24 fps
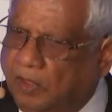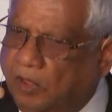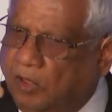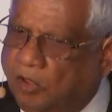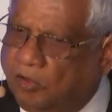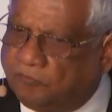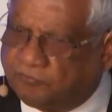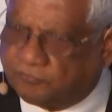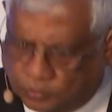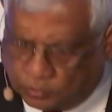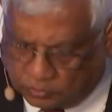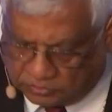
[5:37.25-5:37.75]

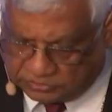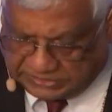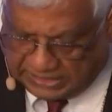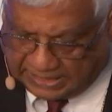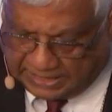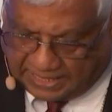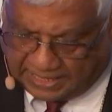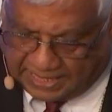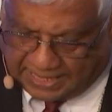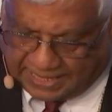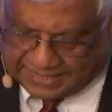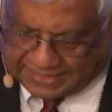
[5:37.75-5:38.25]
Of course,
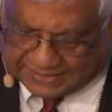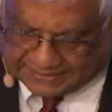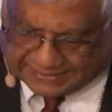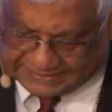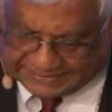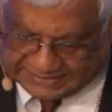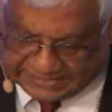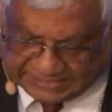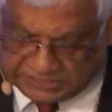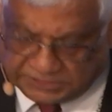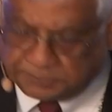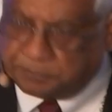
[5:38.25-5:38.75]

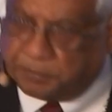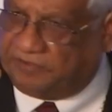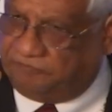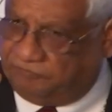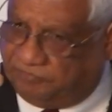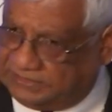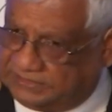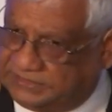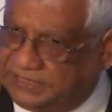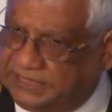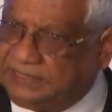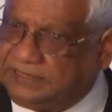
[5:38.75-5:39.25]
since my
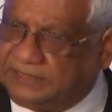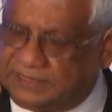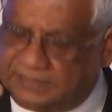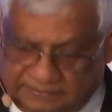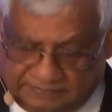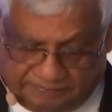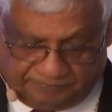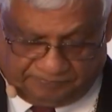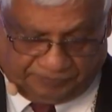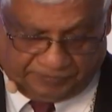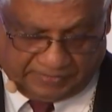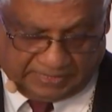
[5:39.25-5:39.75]
visit,
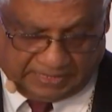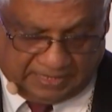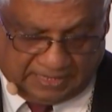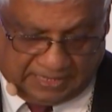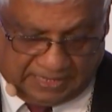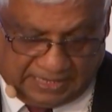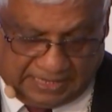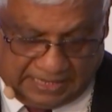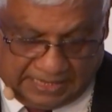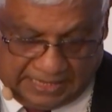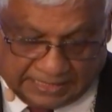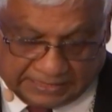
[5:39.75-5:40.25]

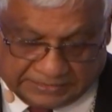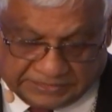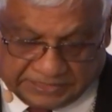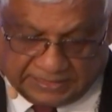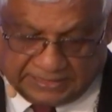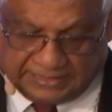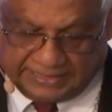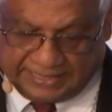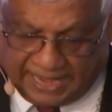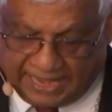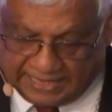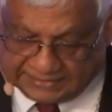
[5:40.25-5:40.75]

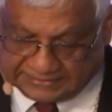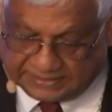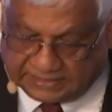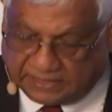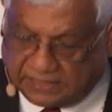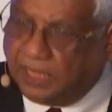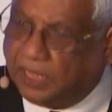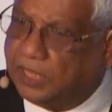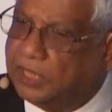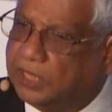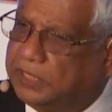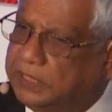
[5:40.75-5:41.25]
Italy has a
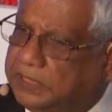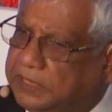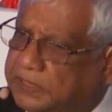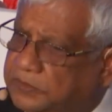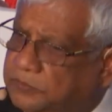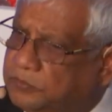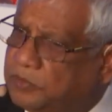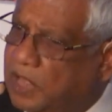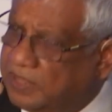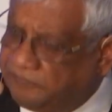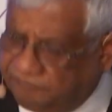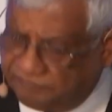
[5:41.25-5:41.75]
new
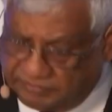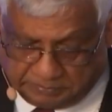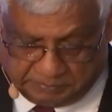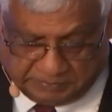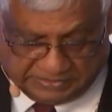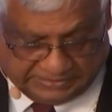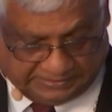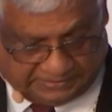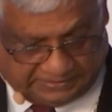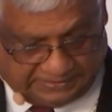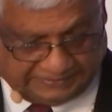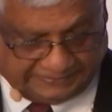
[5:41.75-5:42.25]
government.